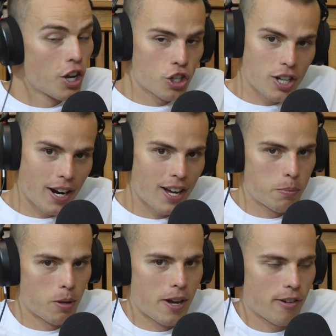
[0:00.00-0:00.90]
Shout
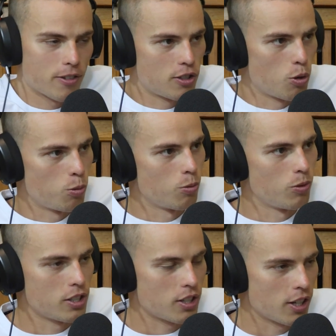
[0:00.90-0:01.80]
out Pit Mac for still
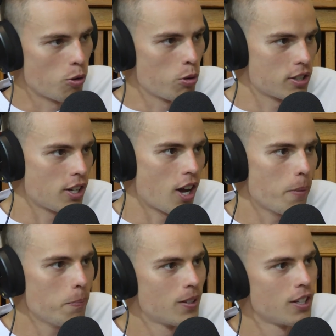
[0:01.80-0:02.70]
listening all this
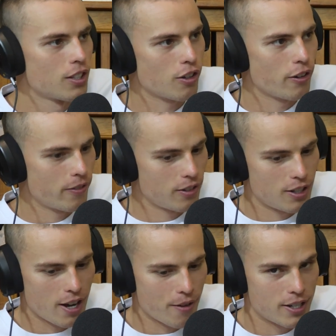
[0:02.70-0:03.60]
time. Sorry for
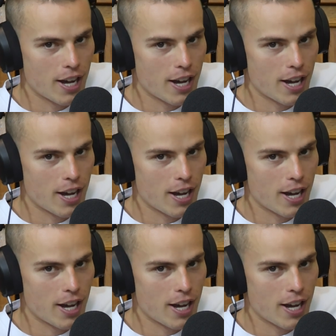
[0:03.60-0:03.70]
ever